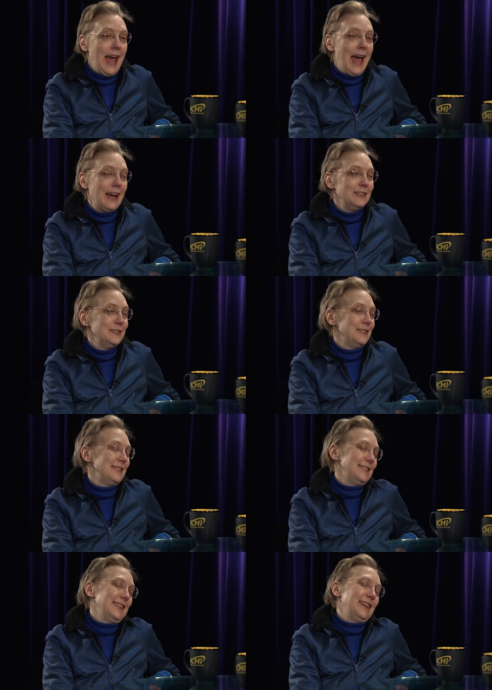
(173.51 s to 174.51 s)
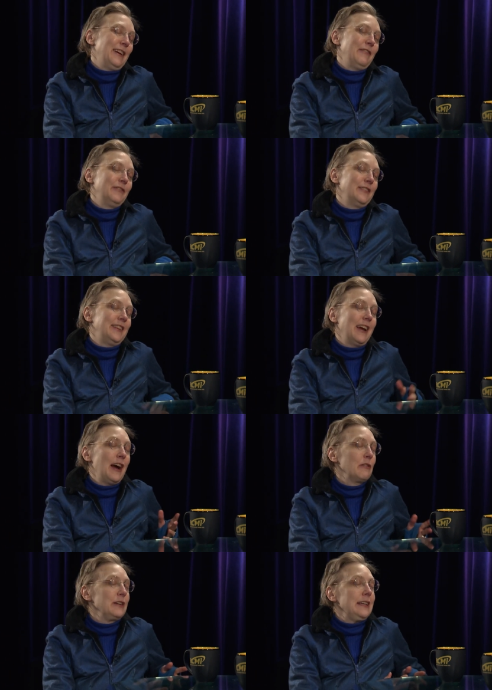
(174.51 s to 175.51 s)
And the
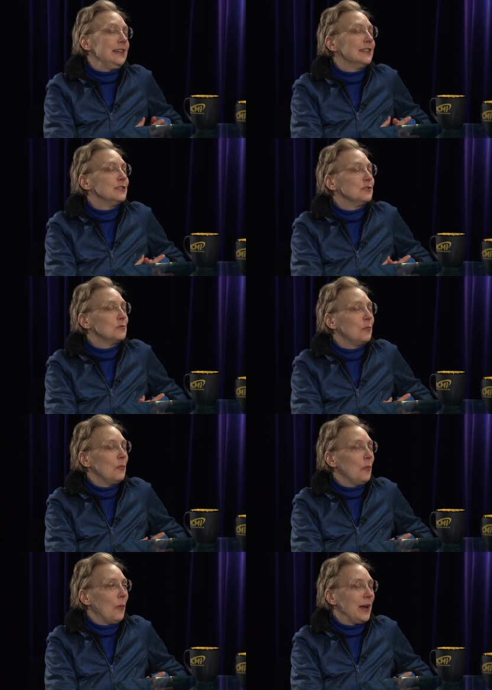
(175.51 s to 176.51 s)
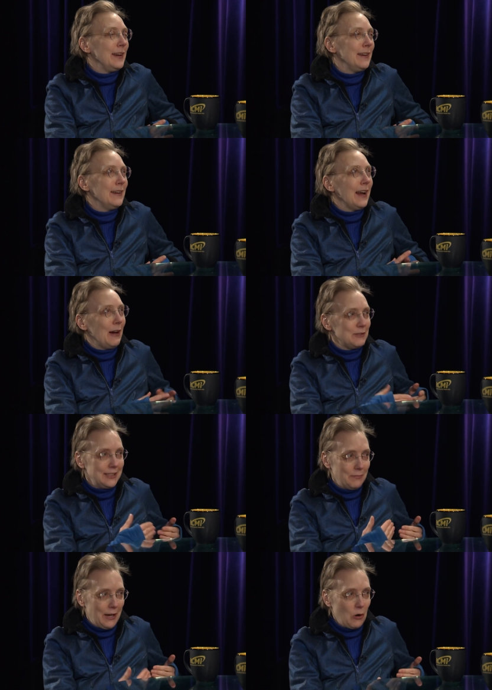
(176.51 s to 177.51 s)
irony is when I
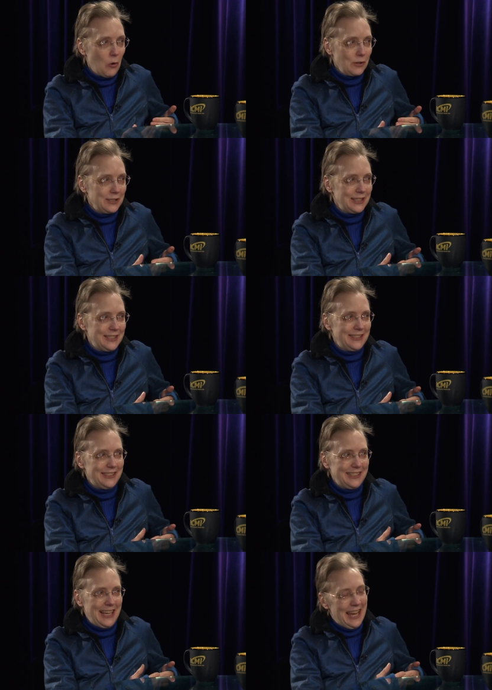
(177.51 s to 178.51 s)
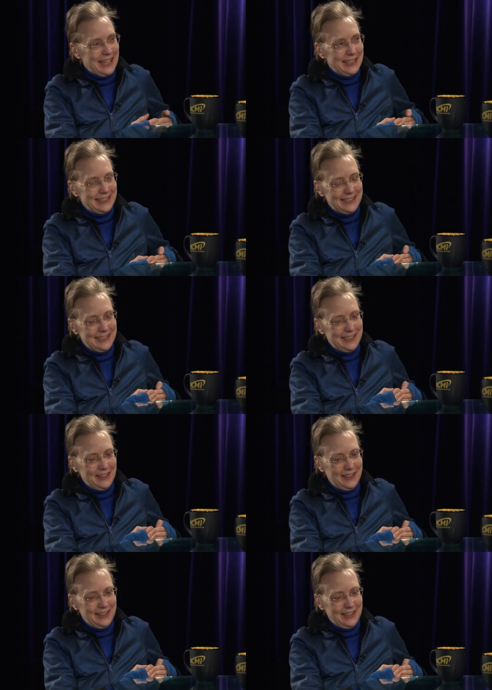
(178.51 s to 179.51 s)
was in my courses and
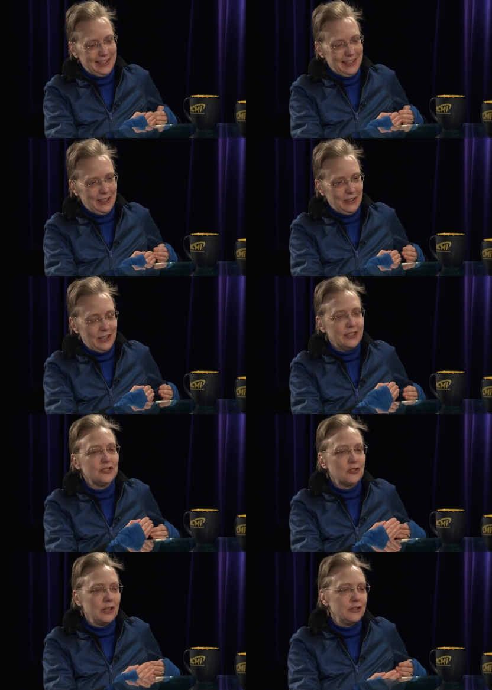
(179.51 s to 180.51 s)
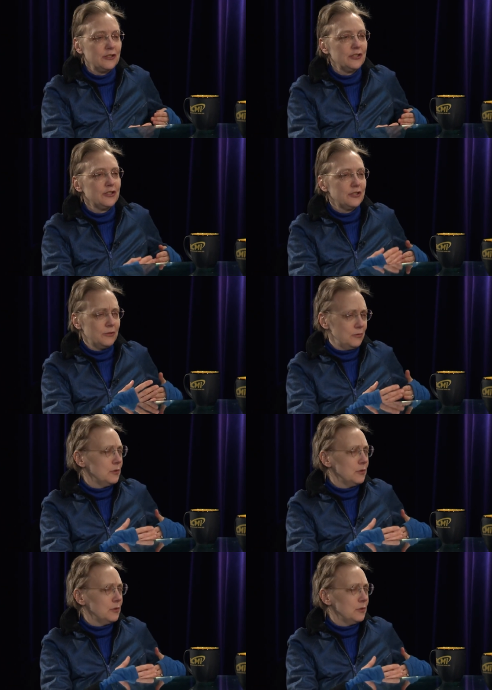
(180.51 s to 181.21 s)
the instructors,